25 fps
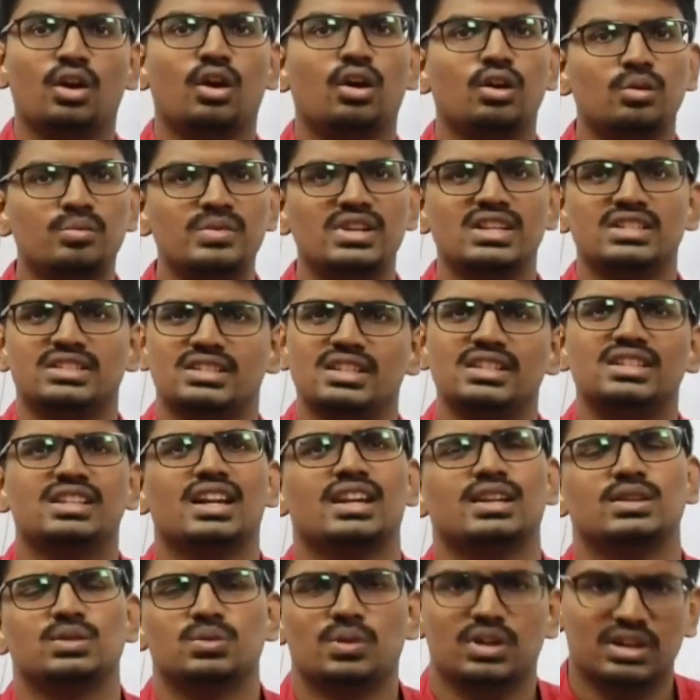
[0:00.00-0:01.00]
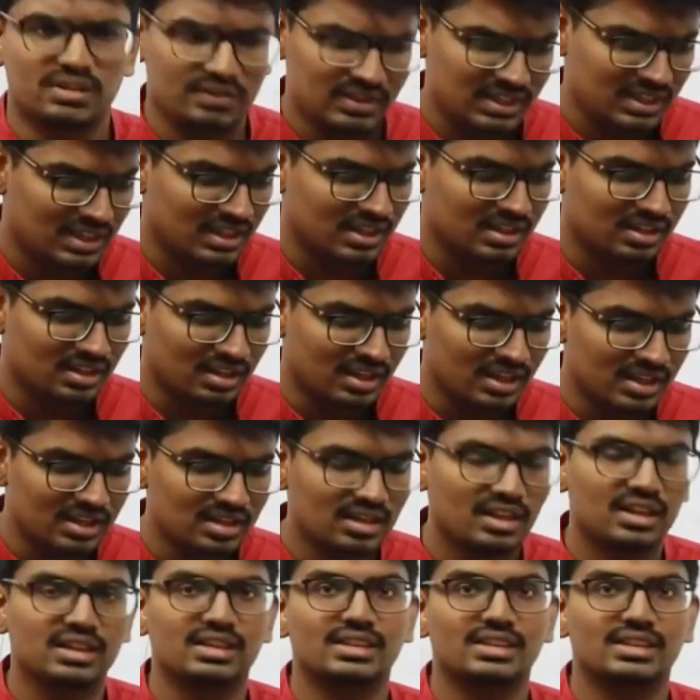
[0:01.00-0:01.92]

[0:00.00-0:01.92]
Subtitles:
Obviously, that is what we need, right?